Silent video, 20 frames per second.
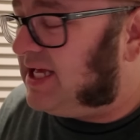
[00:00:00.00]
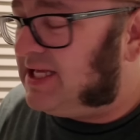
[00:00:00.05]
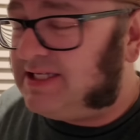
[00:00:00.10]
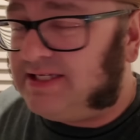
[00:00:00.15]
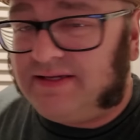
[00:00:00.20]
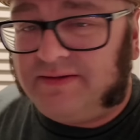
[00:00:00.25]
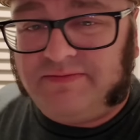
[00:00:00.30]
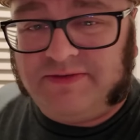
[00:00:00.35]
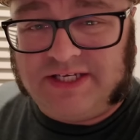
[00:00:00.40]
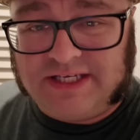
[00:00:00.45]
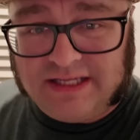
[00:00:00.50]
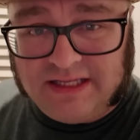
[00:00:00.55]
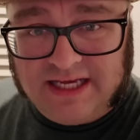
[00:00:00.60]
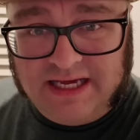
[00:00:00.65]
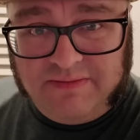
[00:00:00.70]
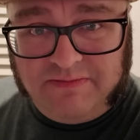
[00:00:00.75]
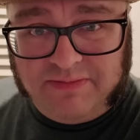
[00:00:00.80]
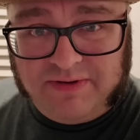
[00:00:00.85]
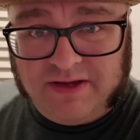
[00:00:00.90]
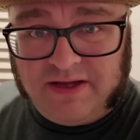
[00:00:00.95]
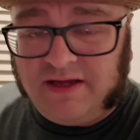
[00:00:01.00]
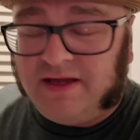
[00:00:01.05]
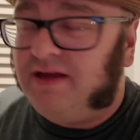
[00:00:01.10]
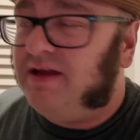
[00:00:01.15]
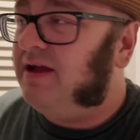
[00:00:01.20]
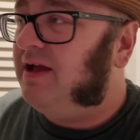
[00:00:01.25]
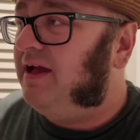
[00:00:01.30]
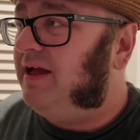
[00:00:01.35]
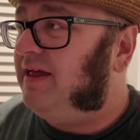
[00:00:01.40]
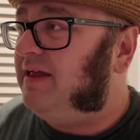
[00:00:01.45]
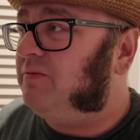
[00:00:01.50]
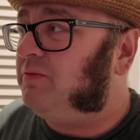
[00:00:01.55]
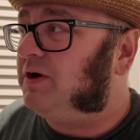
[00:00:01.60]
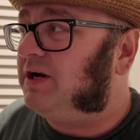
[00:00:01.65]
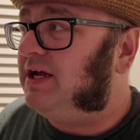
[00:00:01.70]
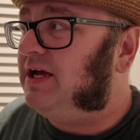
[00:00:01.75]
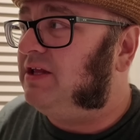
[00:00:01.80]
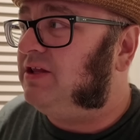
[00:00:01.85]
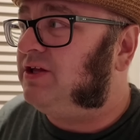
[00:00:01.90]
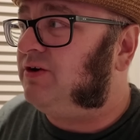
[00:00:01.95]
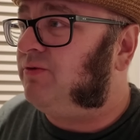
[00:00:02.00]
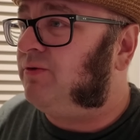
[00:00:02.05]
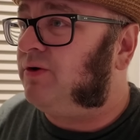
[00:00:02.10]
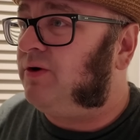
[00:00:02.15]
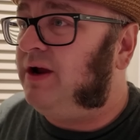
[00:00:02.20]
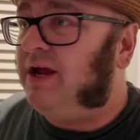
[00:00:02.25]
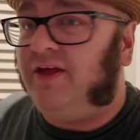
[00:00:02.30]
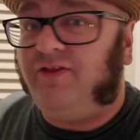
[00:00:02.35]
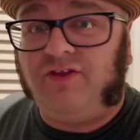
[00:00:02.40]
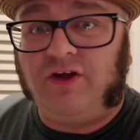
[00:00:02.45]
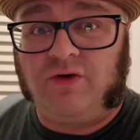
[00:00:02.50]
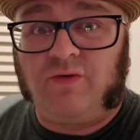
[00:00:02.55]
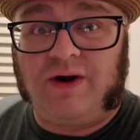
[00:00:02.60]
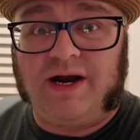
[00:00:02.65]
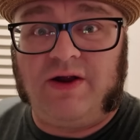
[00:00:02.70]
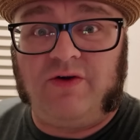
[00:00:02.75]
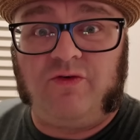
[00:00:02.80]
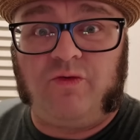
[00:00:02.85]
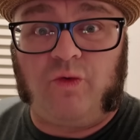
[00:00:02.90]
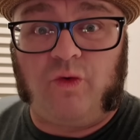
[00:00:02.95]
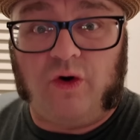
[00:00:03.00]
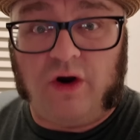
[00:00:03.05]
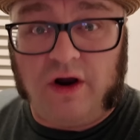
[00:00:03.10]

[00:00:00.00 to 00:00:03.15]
get some sleep, and we're gonna hit the hit the ground